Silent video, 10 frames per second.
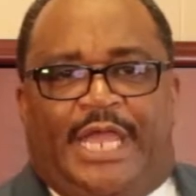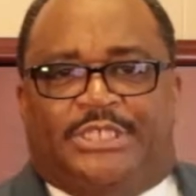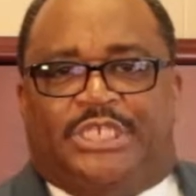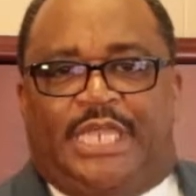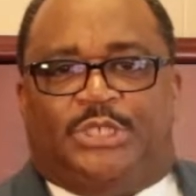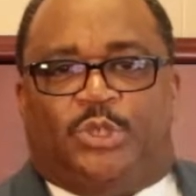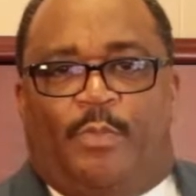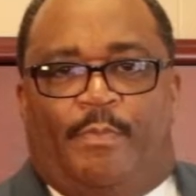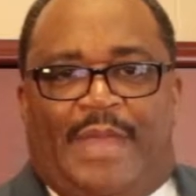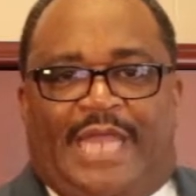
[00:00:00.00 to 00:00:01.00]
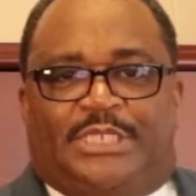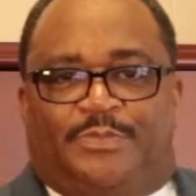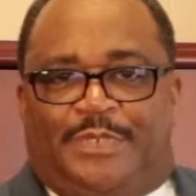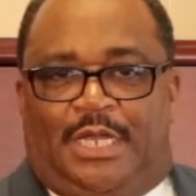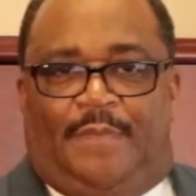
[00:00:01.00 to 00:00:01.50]
educational
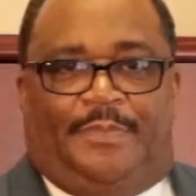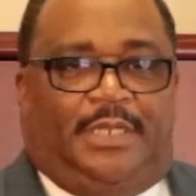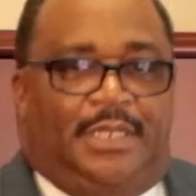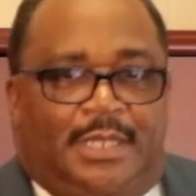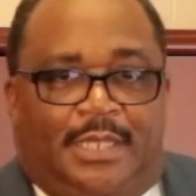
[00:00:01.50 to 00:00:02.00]
management company.